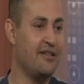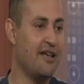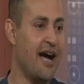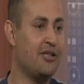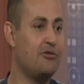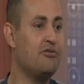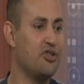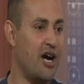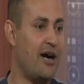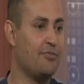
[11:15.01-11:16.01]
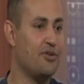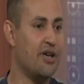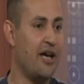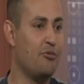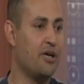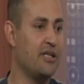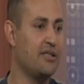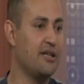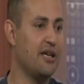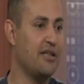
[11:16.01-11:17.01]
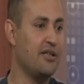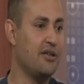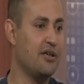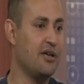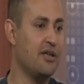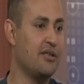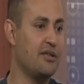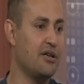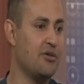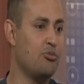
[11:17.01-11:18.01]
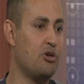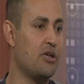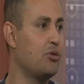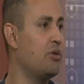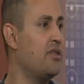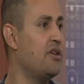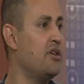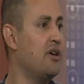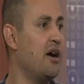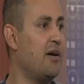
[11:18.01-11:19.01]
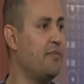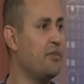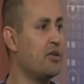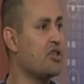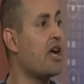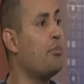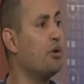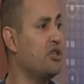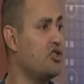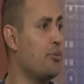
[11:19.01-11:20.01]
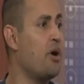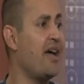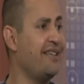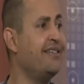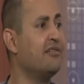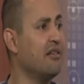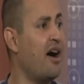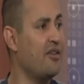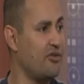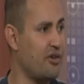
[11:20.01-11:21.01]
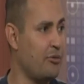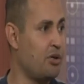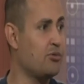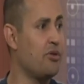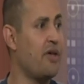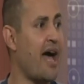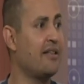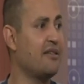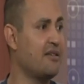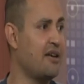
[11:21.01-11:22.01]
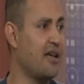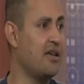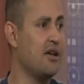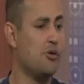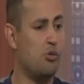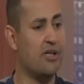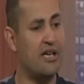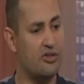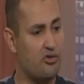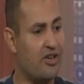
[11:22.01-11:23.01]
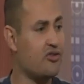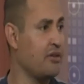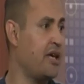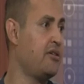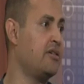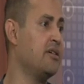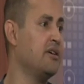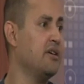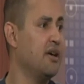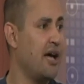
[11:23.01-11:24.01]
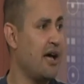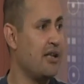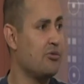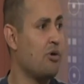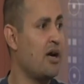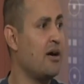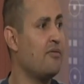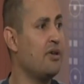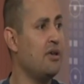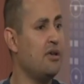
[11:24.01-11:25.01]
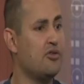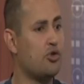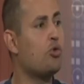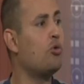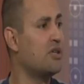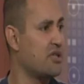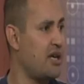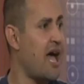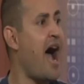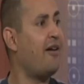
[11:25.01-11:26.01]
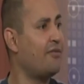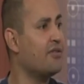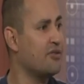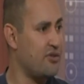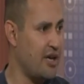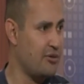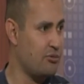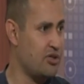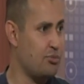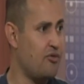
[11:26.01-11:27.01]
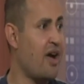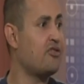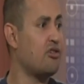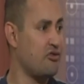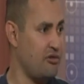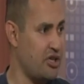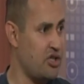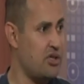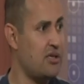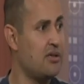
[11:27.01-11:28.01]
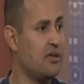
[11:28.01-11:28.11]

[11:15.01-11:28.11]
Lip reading: got 2 jobs. I went and worked with there's a company, Japan Airlines. I worked with that, and then I worked as translator at one of the stores and offices that was providing translation